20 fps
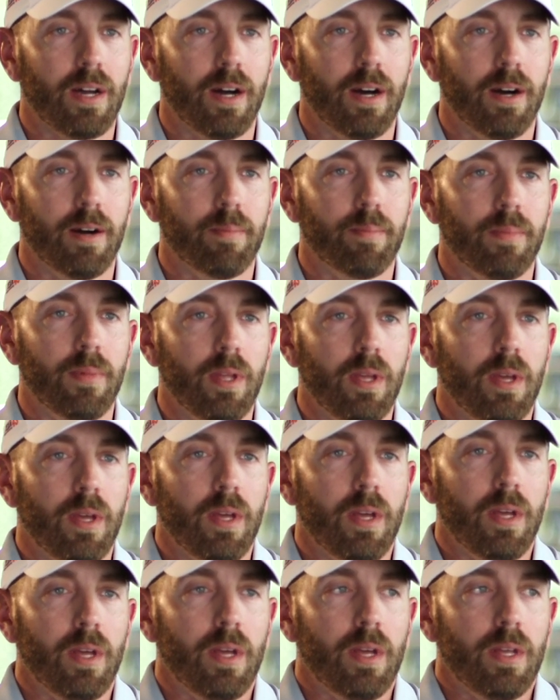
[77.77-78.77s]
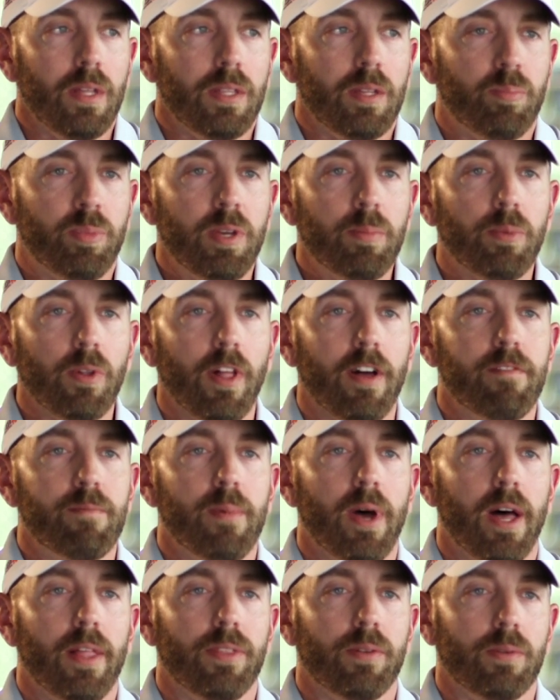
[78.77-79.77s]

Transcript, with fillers: Um, the people I've met,